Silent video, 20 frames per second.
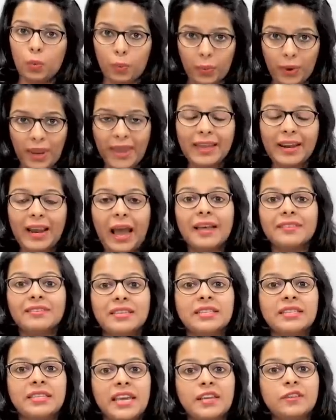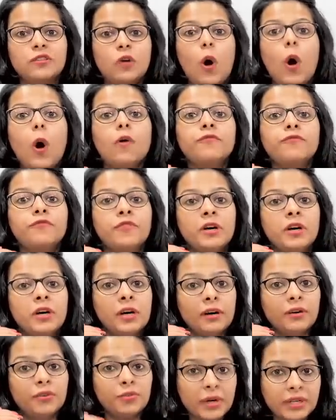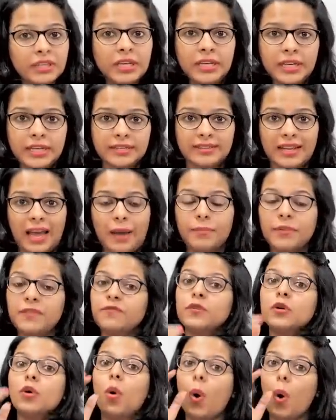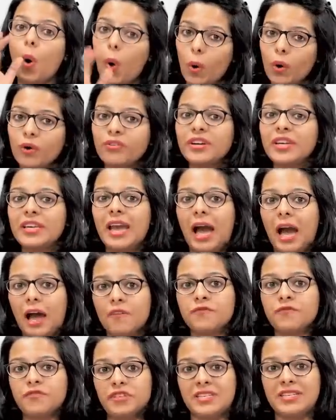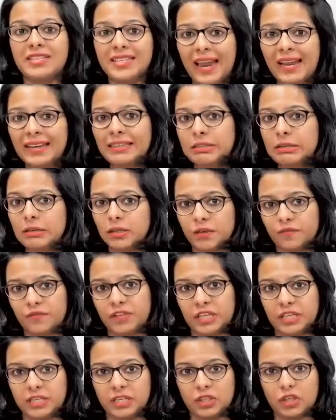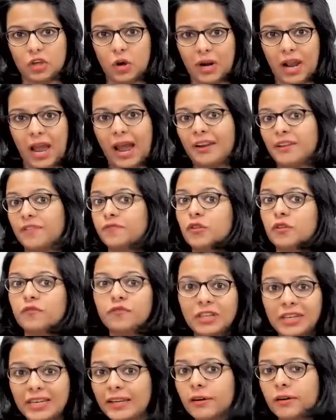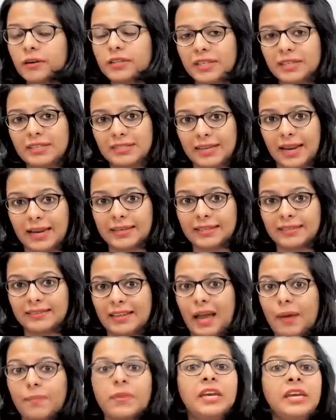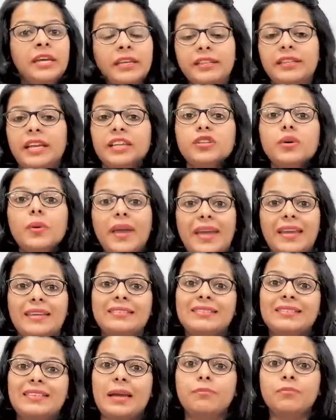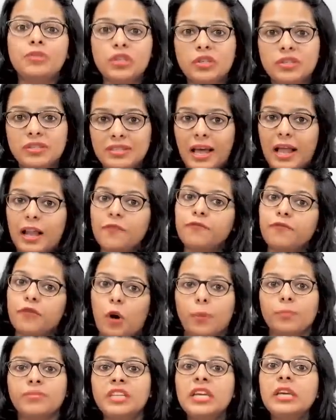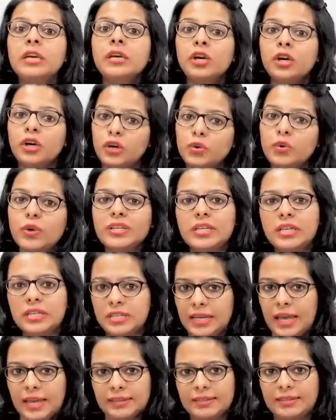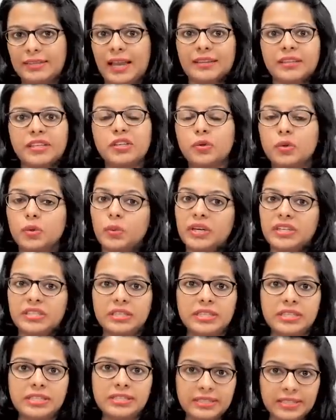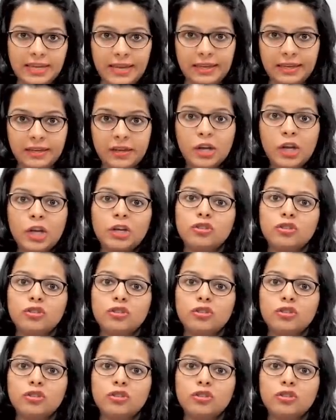Whereas in case of written exam, if you already have NET certificate in your hand, if you've cleared this NET exam, then you exempt yourself from the written test that the universities take.